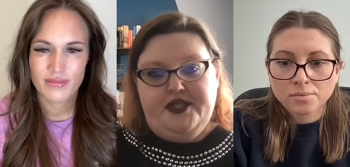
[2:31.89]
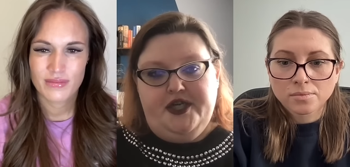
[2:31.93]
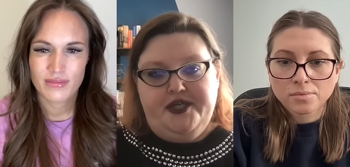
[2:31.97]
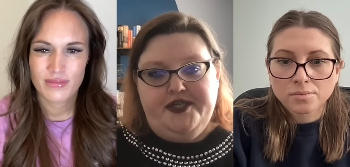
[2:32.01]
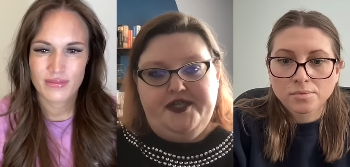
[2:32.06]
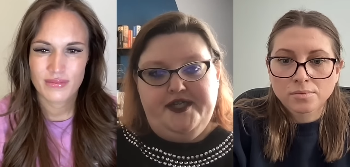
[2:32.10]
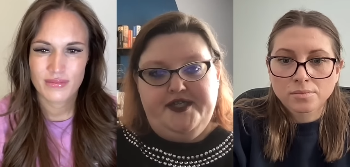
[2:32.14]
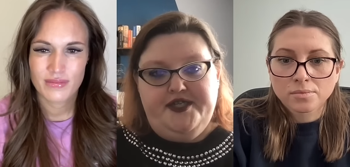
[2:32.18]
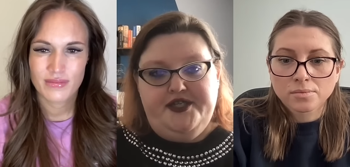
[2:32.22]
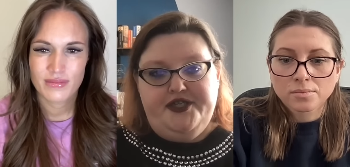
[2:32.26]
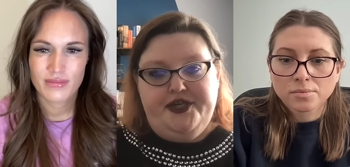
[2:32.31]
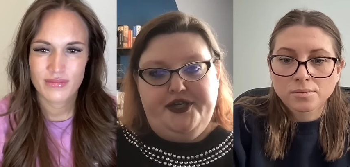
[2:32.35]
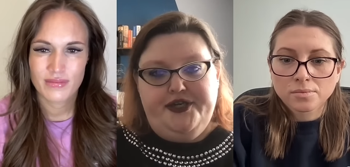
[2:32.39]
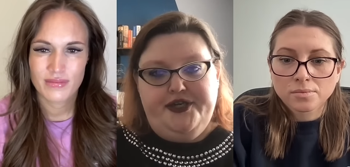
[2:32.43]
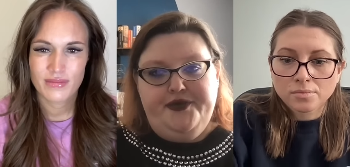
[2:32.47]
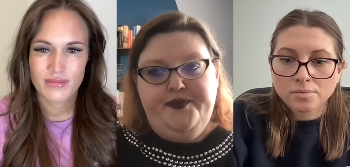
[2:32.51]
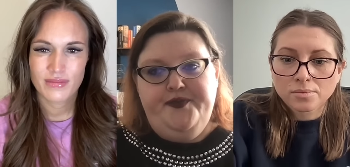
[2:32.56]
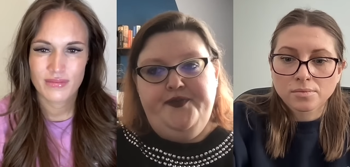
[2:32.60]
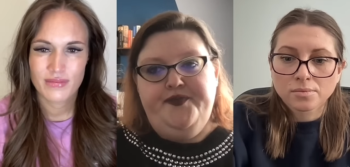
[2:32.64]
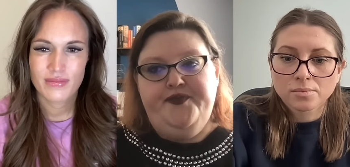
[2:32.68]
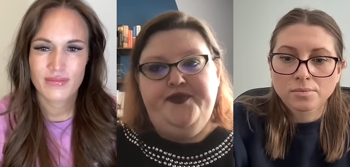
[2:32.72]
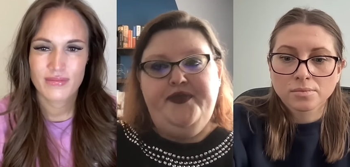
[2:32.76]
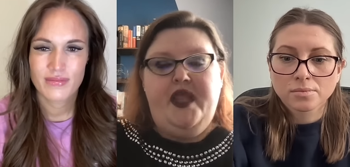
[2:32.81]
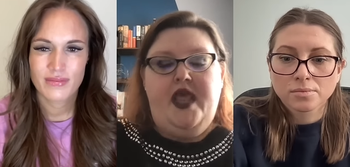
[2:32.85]
Speaker 1: church is
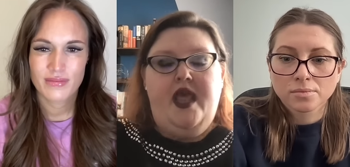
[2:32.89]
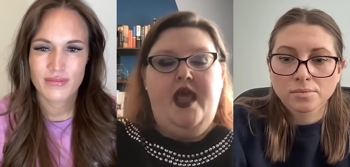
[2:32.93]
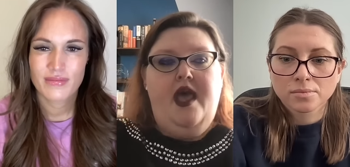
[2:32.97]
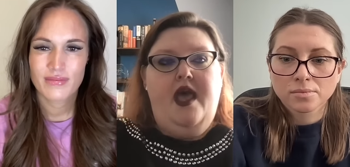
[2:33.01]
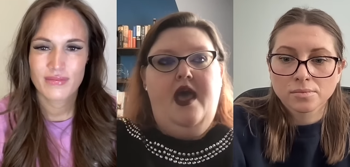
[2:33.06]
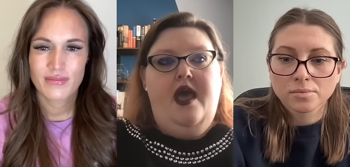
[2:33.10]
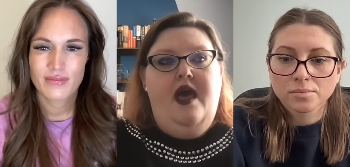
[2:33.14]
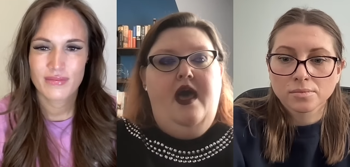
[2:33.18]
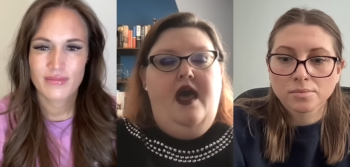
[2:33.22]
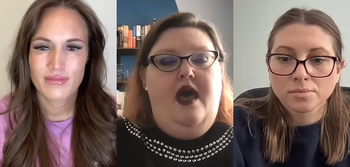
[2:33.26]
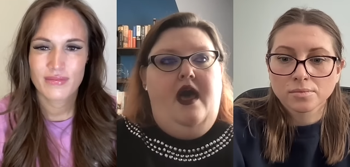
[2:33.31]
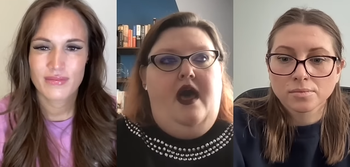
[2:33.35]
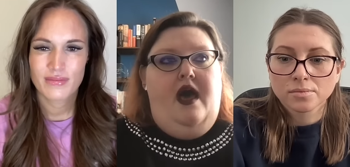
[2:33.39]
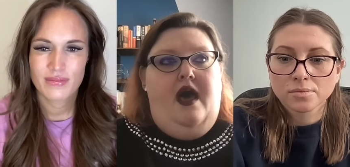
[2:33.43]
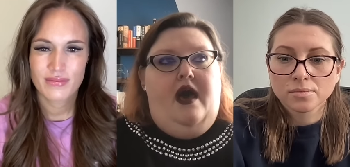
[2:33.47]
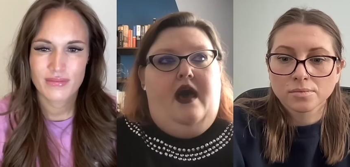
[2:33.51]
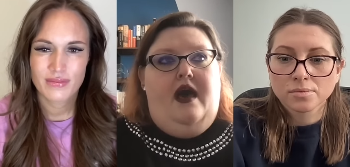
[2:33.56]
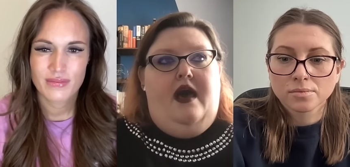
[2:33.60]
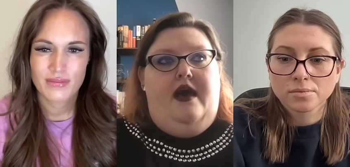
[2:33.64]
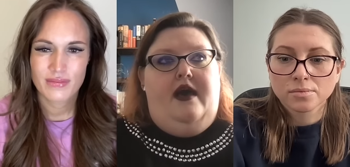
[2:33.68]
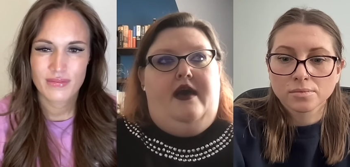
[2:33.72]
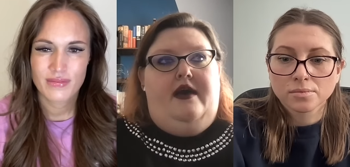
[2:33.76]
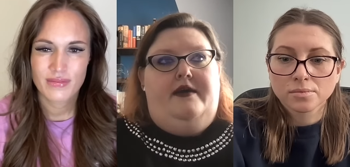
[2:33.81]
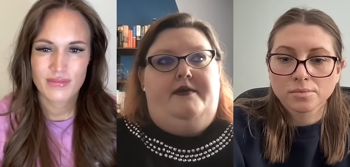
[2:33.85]
true
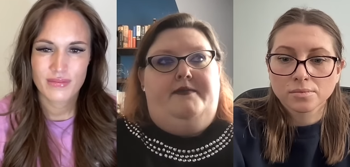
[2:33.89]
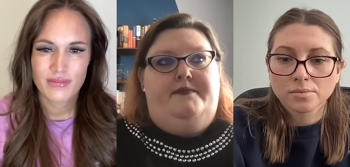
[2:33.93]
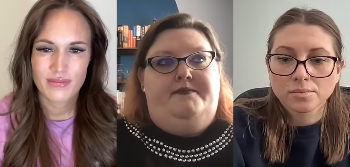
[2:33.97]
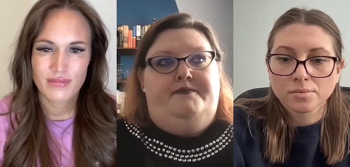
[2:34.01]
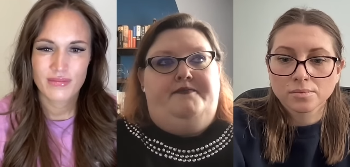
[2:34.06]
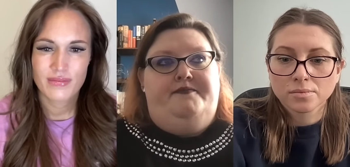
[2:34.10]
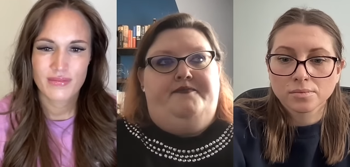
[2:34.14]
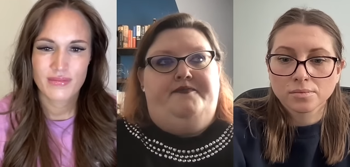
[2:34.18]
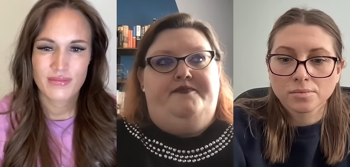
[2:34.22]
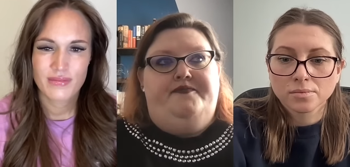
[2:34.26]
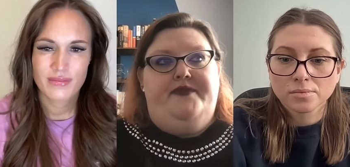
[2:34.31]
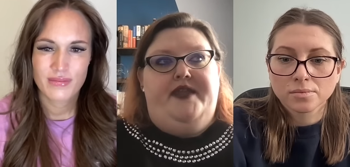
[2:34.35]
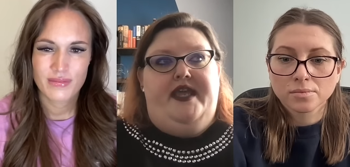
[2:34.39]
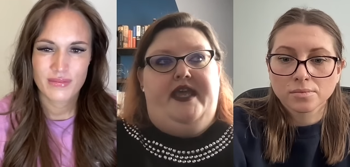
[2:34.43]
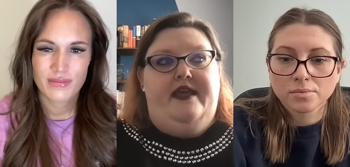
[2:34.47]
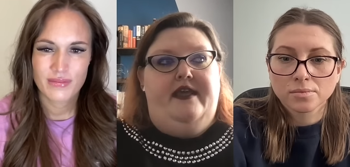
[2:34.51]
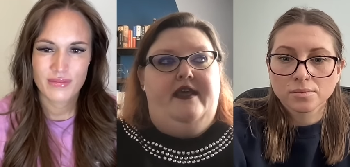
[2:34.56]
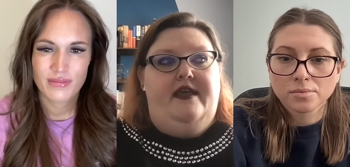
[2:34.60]
um